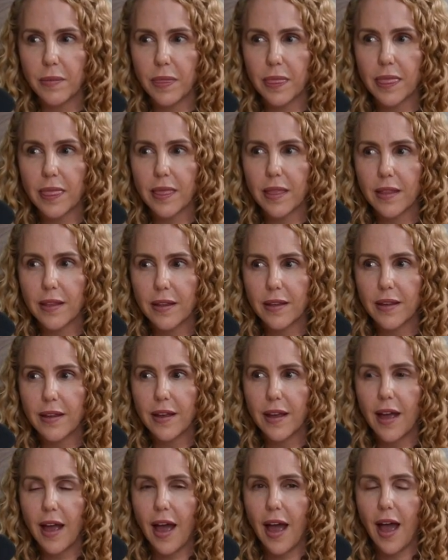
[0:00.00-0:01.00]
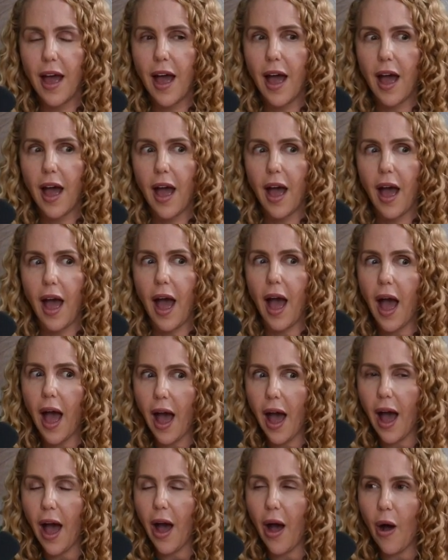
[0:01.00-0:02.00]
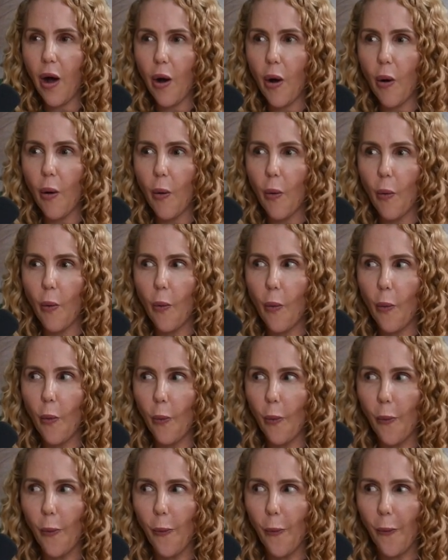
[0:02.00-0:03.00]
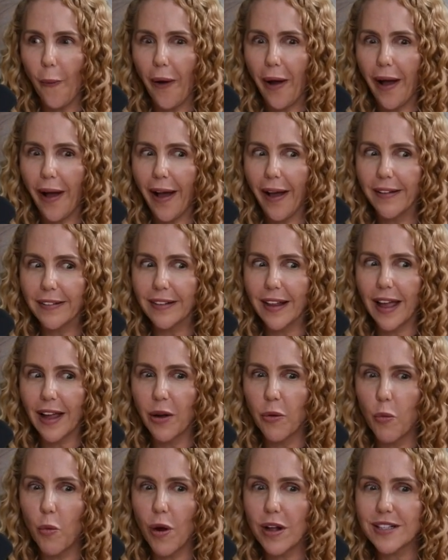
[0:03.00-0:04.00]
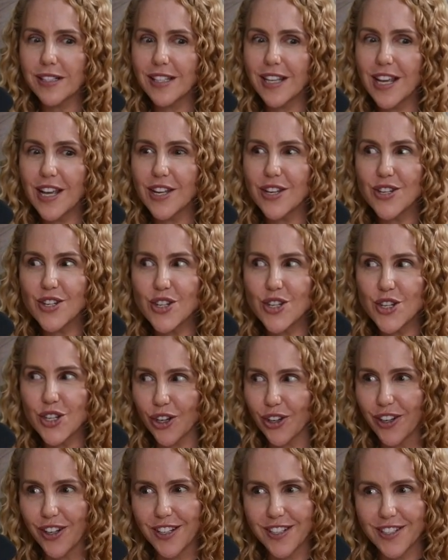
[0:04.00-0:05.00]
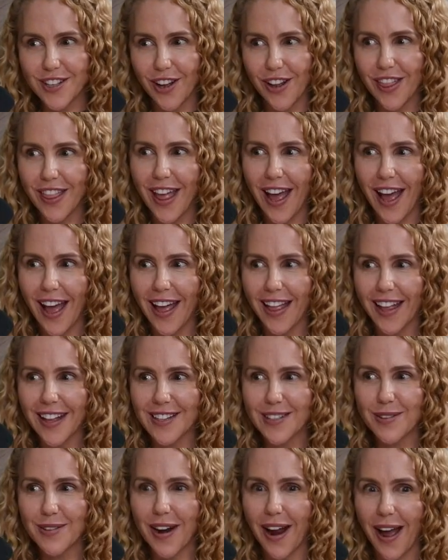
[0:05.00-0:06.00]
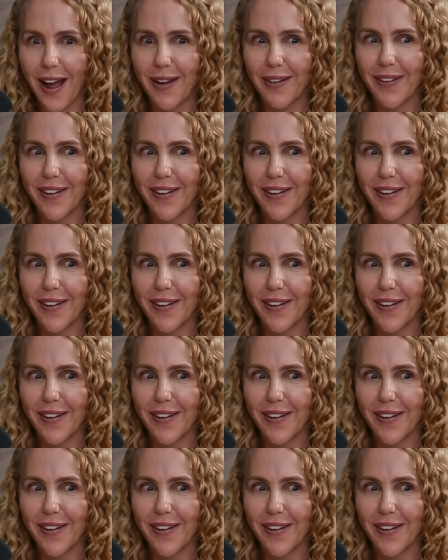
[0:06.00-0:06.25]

It is somehow. How? Yeah, like, what's the insurance on that? God, that's what I